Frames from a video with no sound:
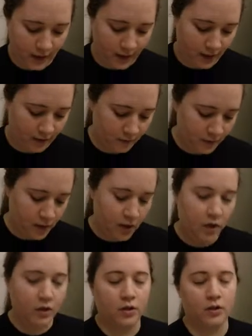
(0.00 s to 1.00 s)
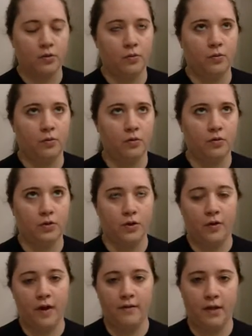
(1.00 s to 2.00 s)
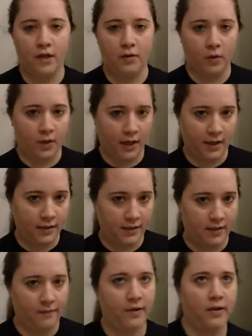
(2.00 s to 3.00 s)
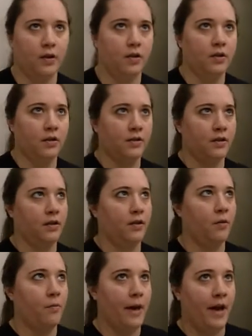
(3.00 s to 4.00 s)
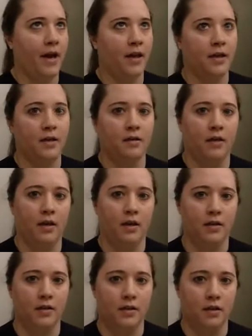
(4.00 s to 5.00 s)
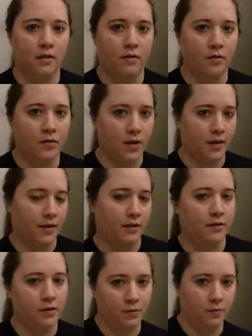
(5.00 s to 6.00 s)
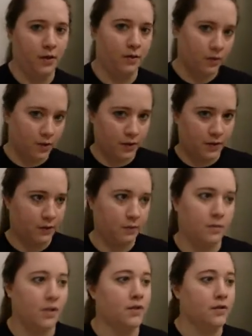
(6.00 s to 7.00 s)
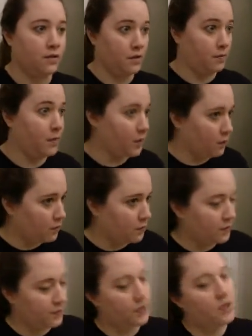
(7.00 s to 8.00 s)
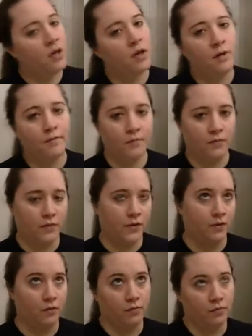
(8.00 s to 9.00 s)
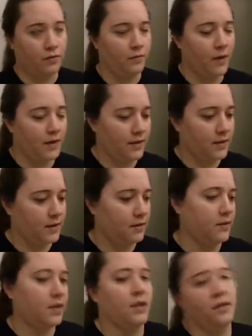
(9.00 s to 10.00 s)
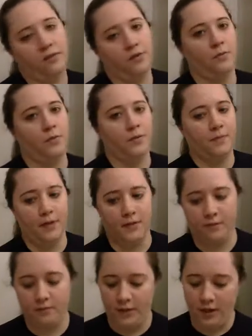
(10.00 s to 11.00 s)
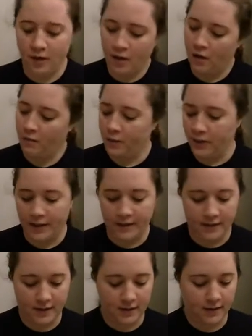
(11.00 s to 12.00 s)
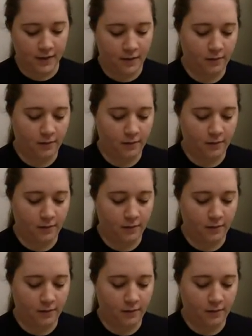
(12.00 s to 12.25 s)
makeup, you don't have any organic stuff in there that's going to go bad, and there's nothing that you can be allergic to because it's just minerals. So with my sensitive skin, it just works best for me. Plus it's